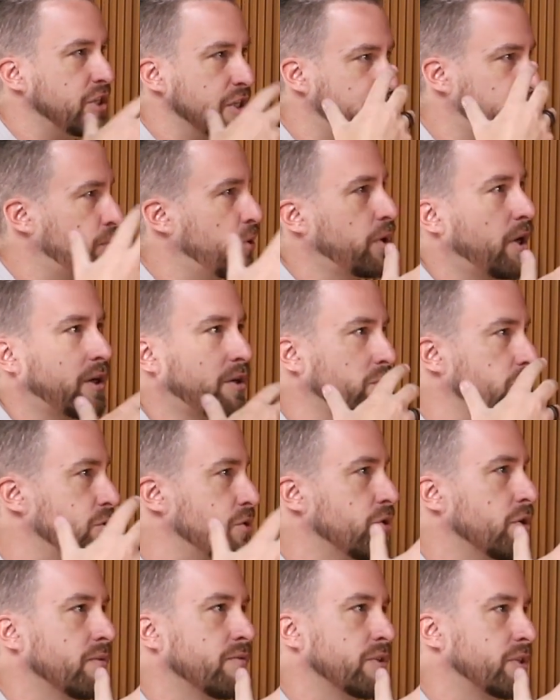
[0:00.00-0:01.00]
this product or
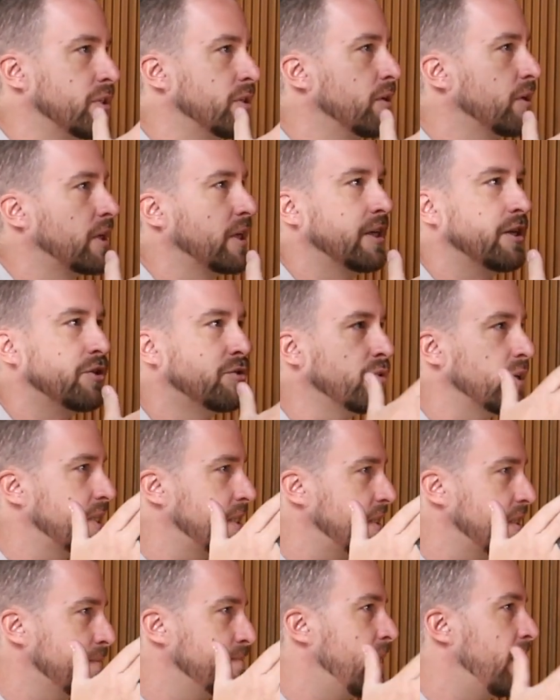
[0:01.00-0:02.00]
service that can
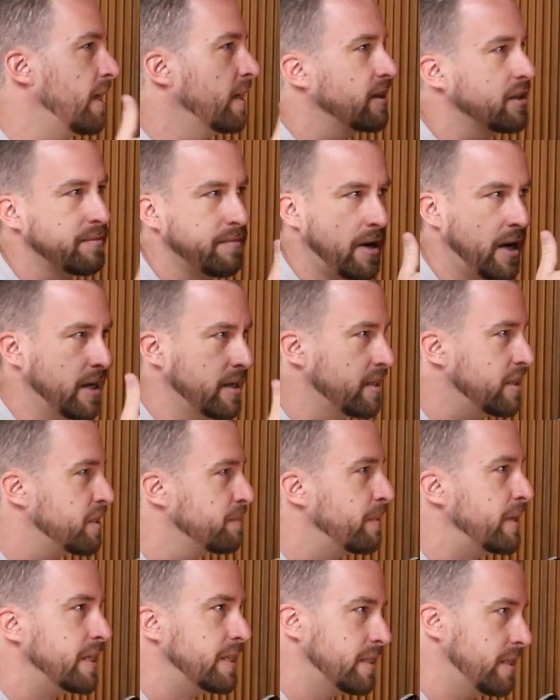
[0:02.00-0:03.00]
address this market demand and
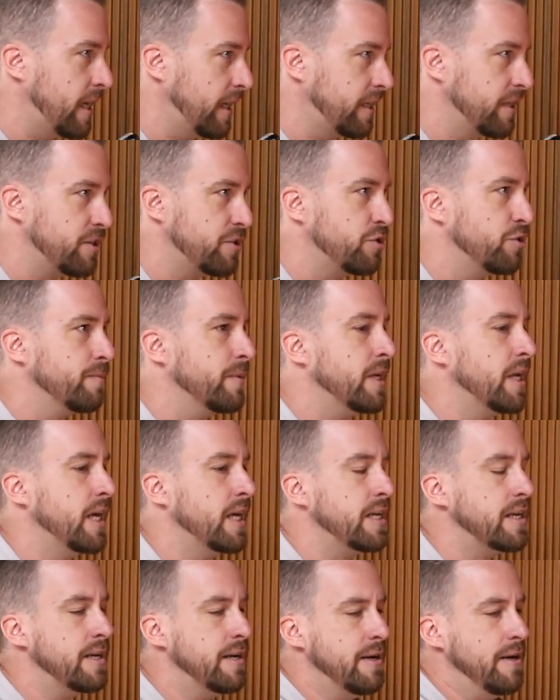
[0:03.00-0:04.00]
speak to that consumer
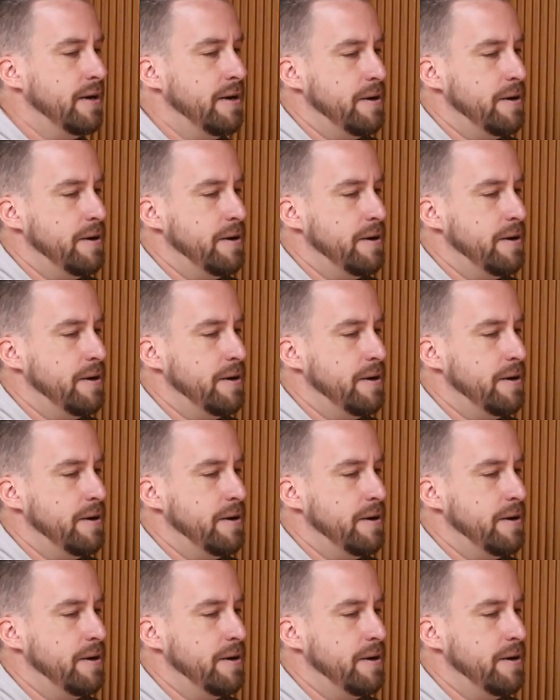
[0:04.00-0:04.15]
need.